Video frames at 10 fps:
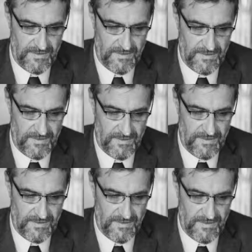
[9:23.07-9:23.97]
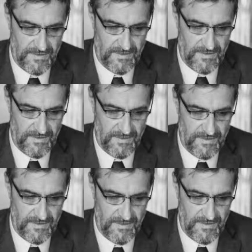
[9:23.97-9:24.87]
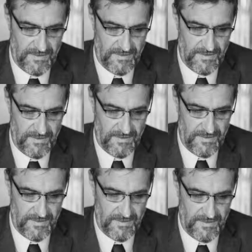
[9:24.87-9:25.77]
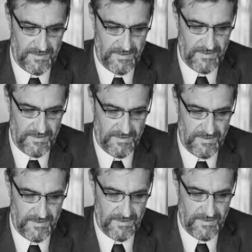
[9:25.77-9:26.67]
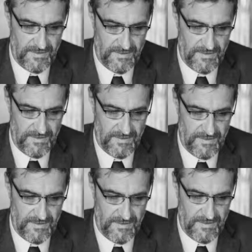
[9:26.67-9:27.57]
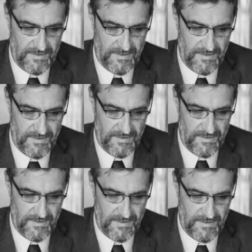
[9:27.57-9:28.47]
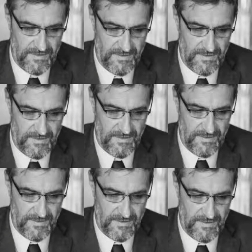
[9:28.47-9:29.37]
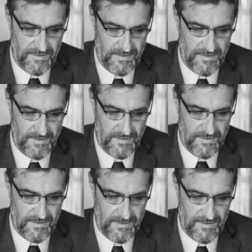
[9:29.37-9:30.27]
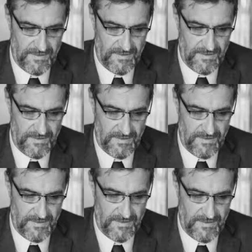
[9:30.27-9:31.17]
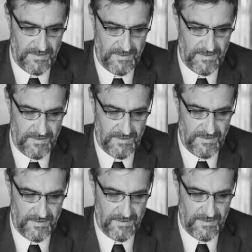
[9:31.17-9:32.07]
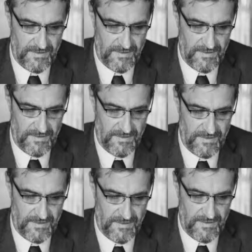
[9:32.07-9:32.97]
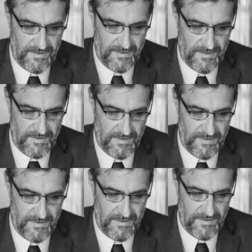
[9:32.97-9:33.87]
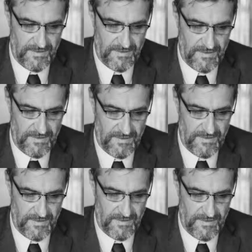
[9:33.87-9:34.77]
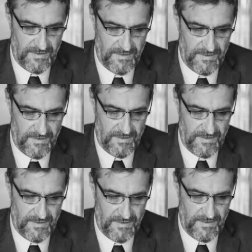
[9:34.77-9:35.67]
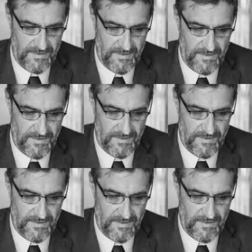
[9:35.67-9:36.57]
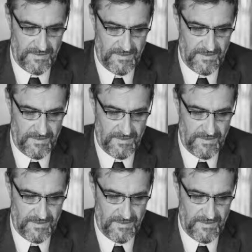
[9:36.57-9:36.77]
We enjoy the face-to-face meetings with our clients. We'll build those in as often as possible, or as often as you need them. And on top of that, there's unlimited email and telephone support.